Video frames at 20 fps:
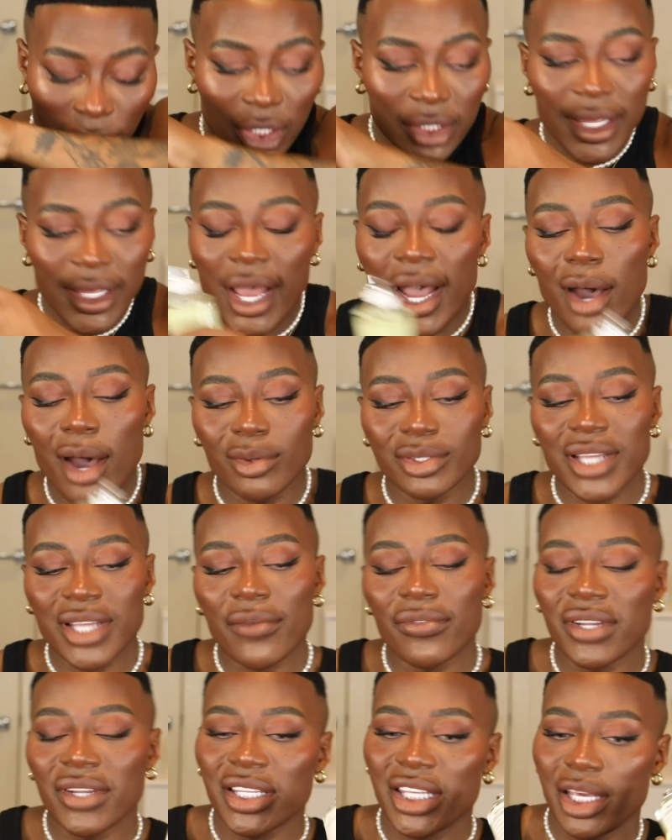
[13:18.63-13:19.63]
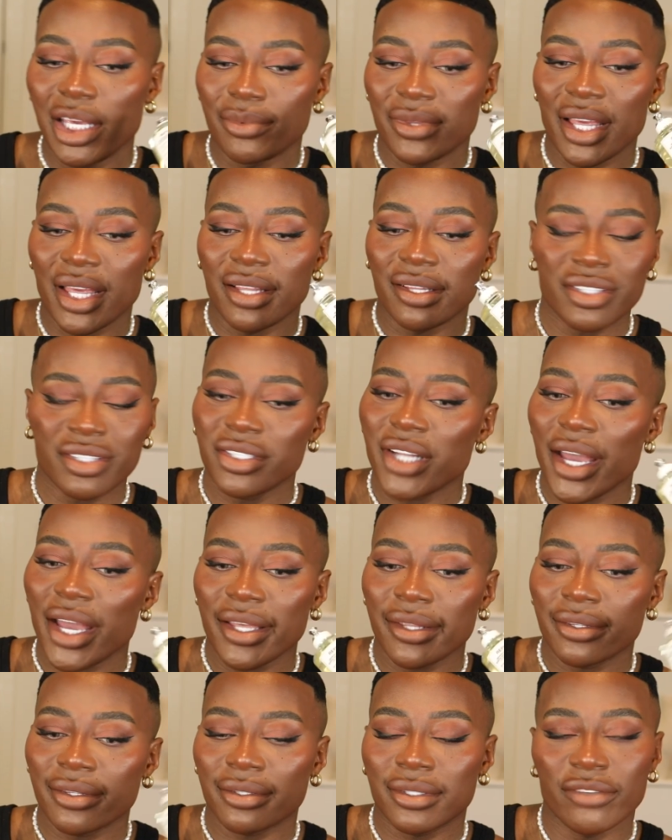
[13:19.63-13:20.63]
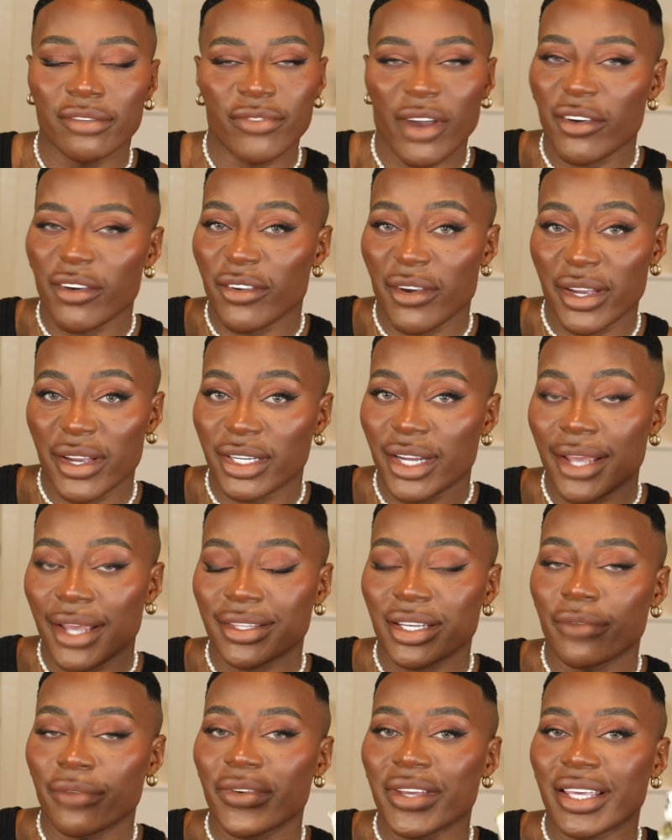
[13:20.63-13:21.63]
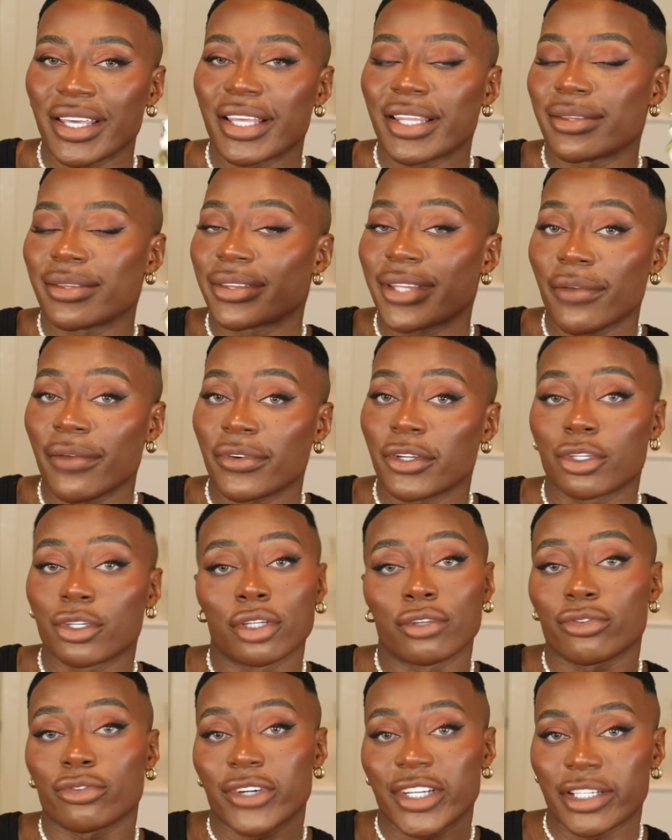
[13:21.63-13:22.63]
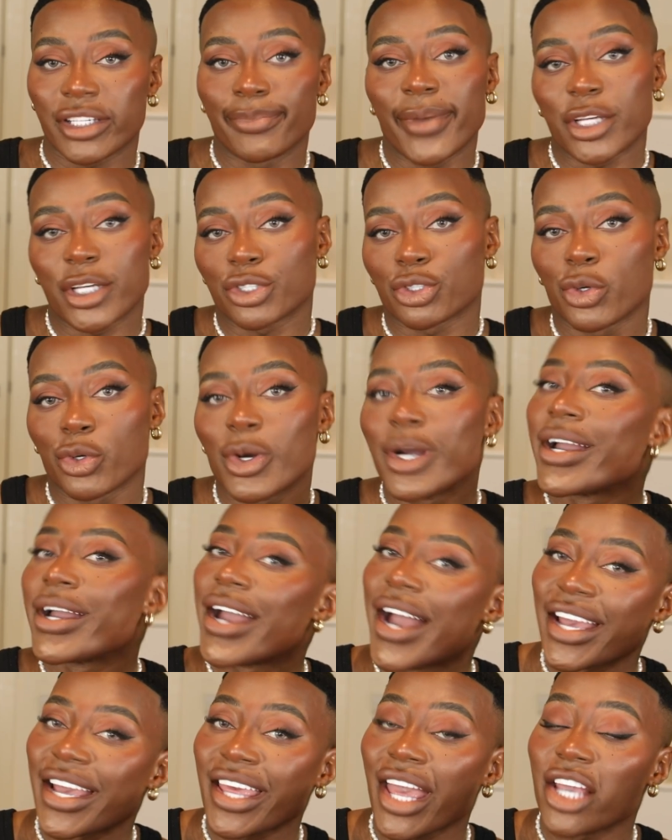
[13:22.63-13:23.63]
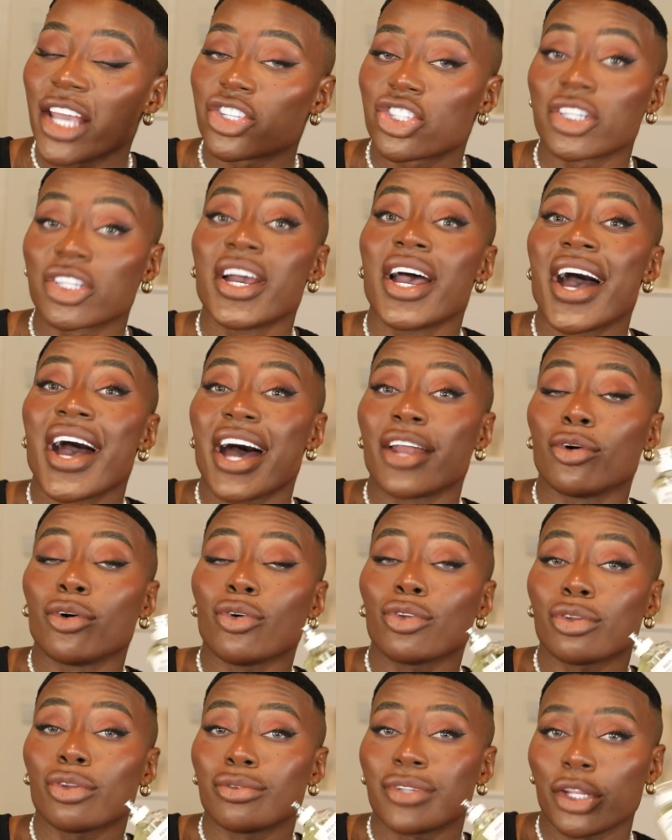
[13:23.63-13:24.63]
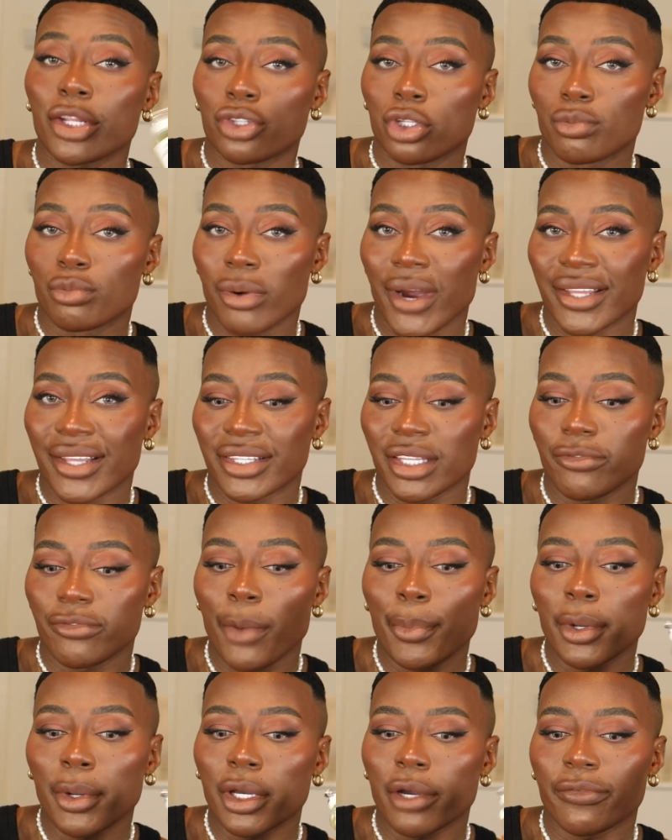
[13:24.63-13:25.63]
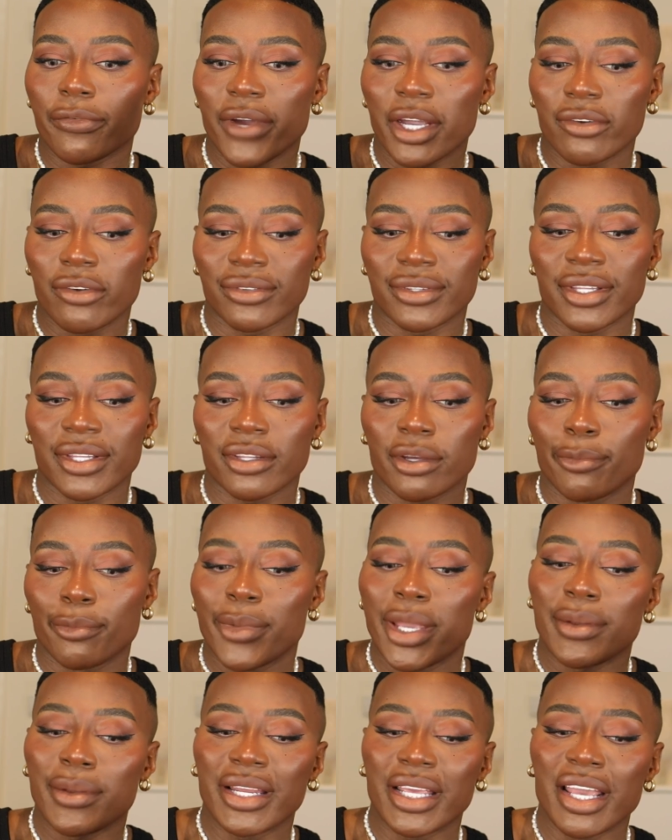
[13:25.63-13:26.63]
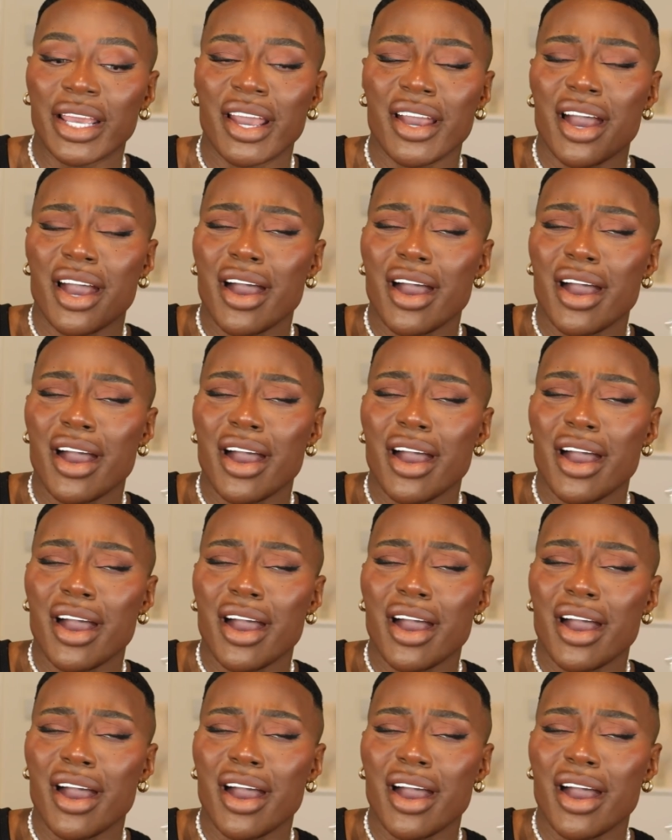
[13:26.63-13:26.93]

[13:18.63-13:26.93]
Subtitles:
yeah, I'll definitely keep this. It's nice, very, very nice. And I think it's definitely good for a special occasion. And also not too pricey. Replica fragrances are mainly,